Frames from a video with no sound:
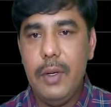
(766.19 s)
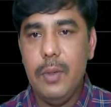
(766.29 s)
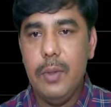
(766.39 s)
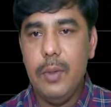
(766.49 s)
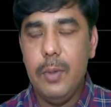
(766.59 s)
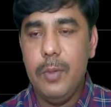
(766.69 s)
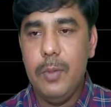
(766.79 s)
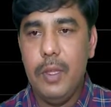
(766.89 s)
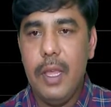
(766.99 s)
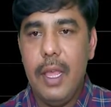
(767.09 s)
to
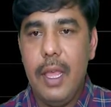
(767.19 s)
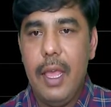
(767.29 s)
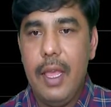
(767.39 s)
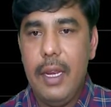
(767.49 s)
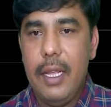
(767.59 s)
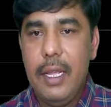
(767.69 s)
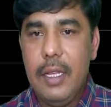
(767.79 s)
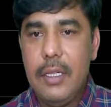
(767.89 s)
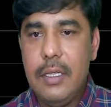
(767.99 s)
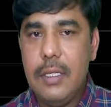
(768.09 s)
arrange